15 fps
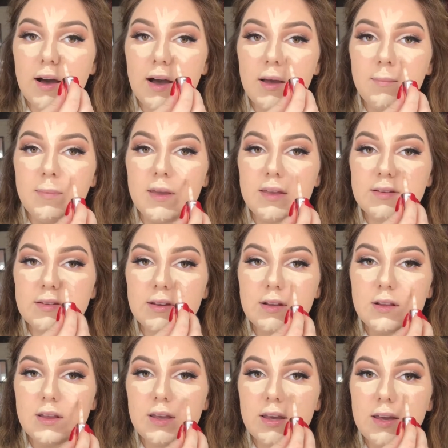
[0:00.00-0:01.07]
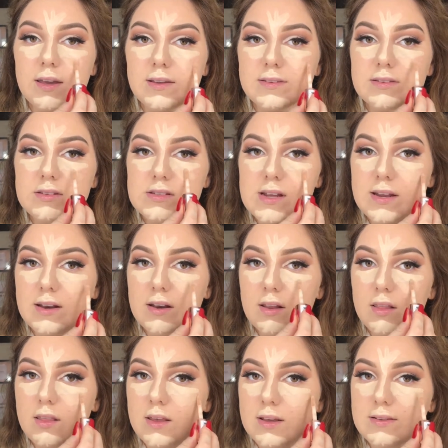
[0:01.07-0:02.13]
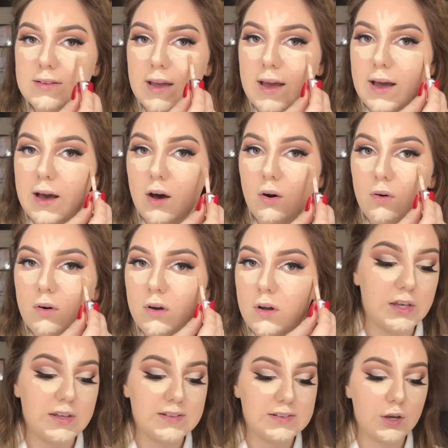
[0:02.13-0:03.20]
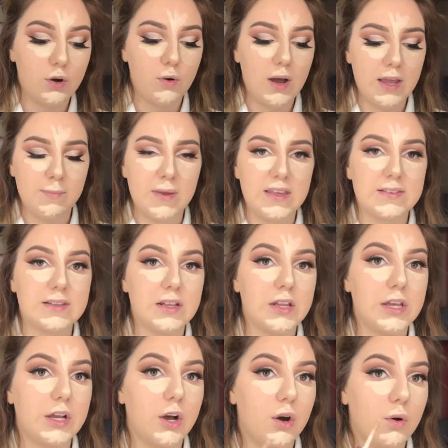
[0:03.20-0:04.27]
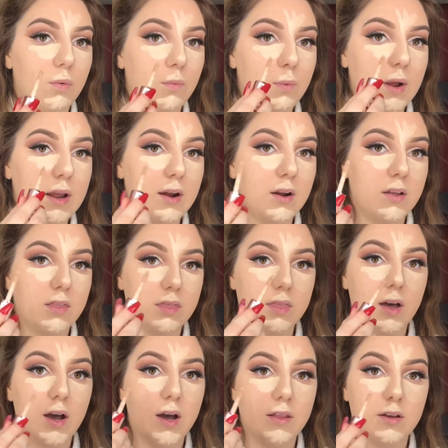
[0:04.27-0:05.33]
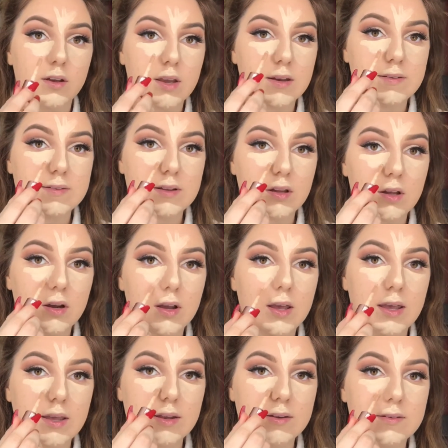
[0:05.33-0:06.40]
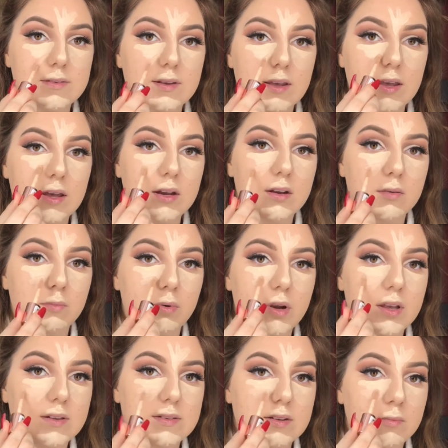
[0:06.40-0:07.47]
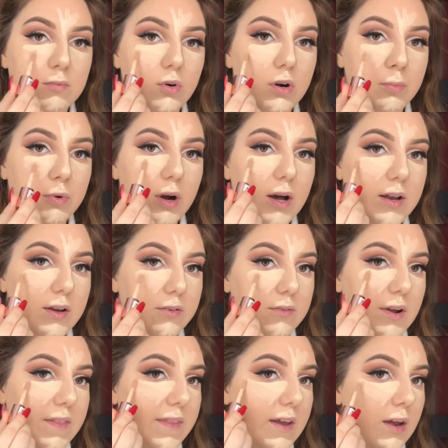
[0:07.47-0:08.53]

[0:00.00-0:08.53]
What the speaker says: I basically extend this out. So I basically go where the other concealer ends and bring some more product right